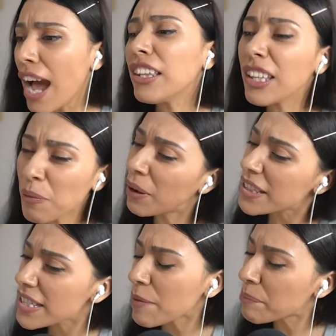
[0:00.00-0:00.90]
thought you wanted
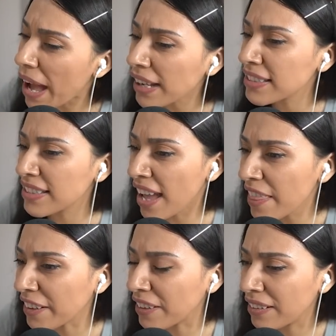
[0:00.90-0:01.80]
to get back
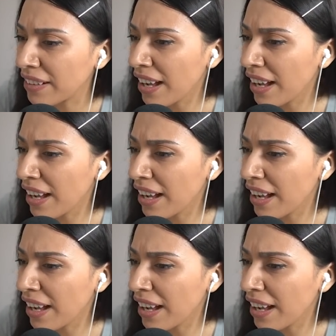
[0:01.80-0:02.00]
together,